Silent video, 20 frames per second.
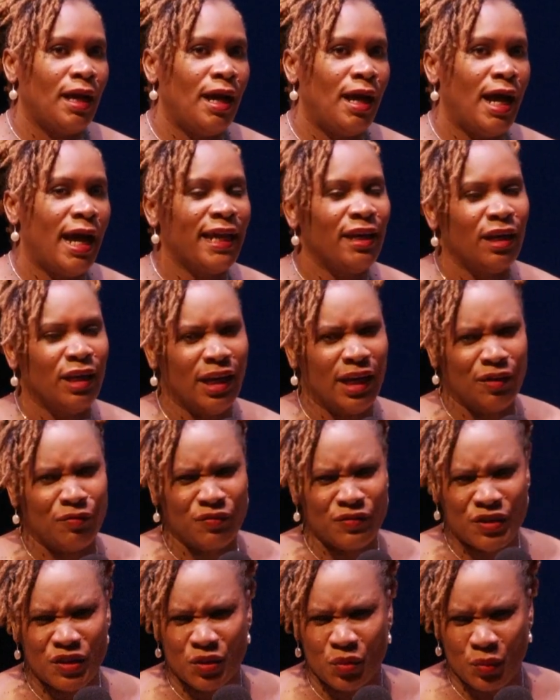I love
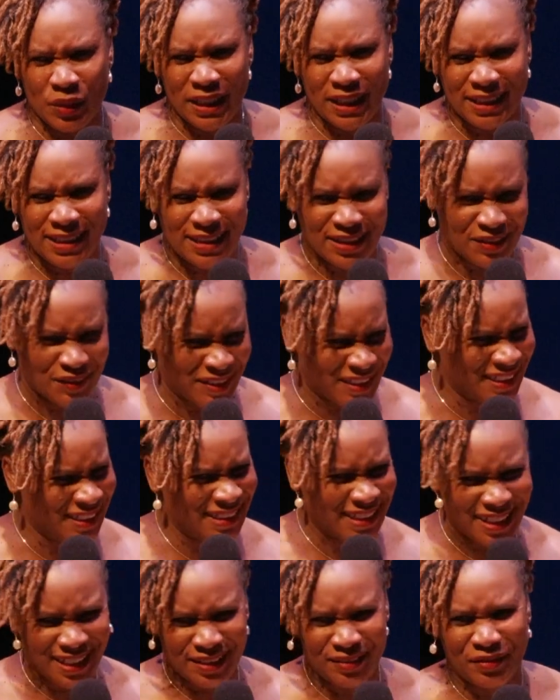Swedes, you can
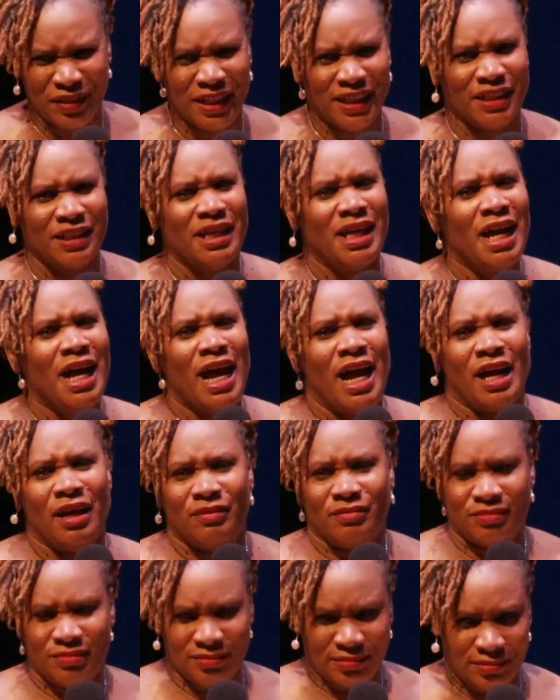tell, right?
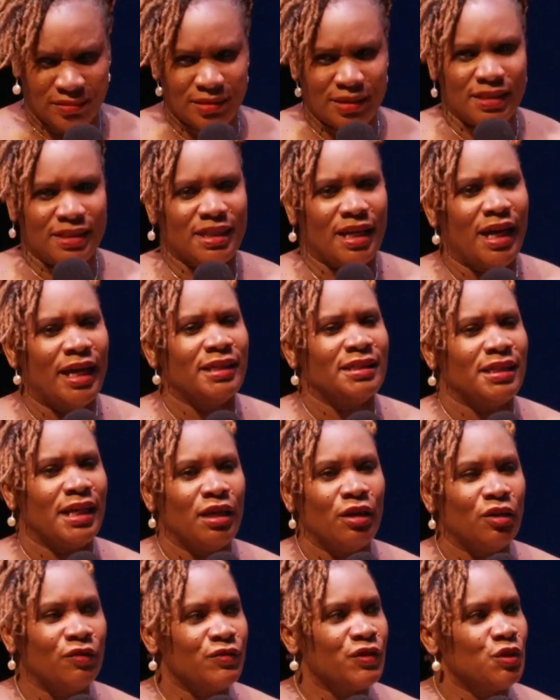The size, I
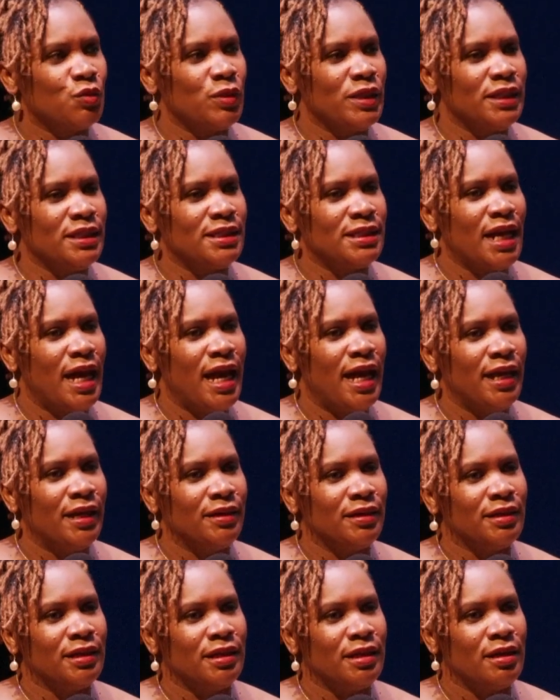love Swedes.
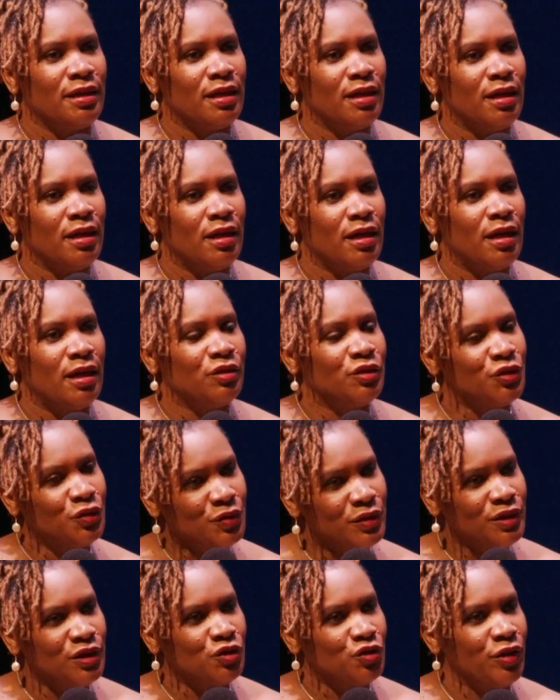And
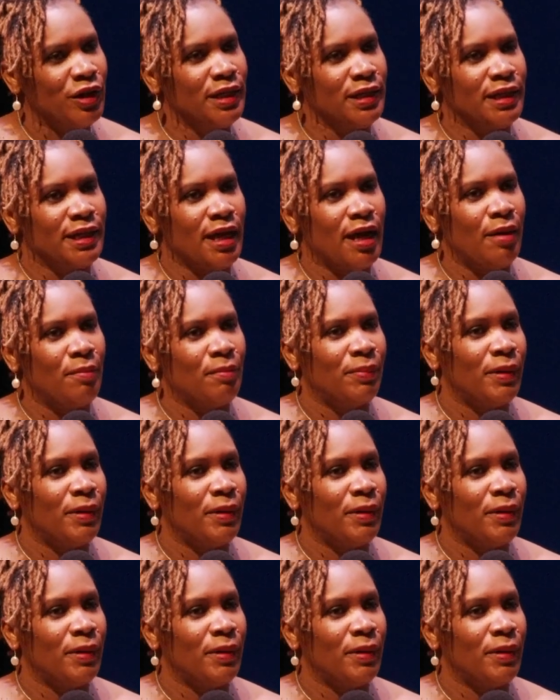during the training camp,